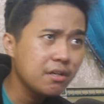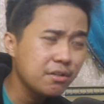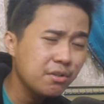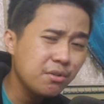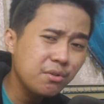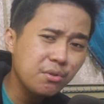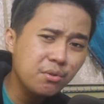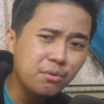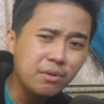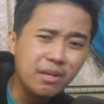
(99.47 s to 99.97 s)

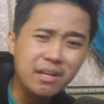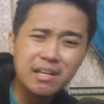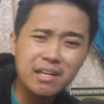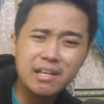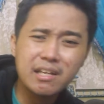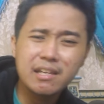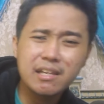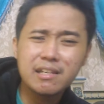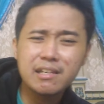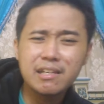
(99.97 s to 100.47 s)
ado,
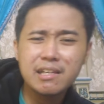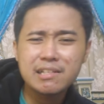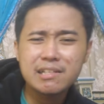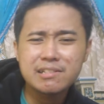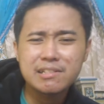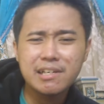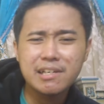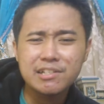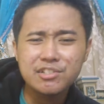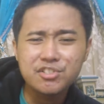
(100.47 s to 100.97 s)
and
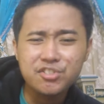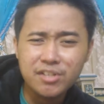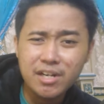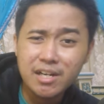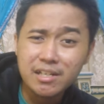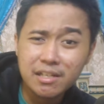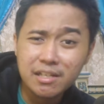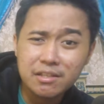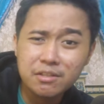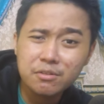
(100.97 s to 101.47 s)
let's get
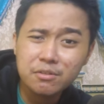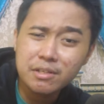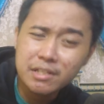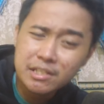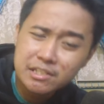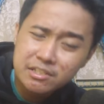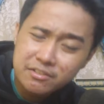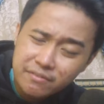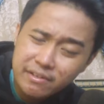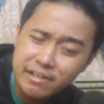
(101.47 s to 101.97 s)
straight into
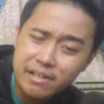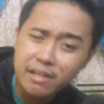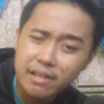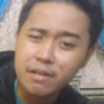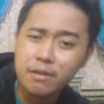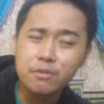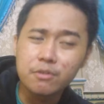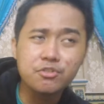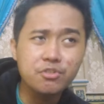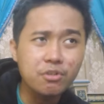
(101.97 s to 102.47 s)
this
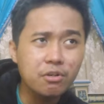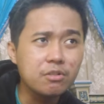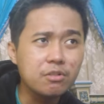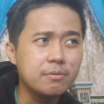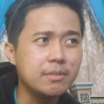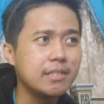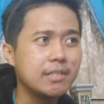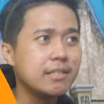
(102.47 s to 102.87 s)
video, shall we?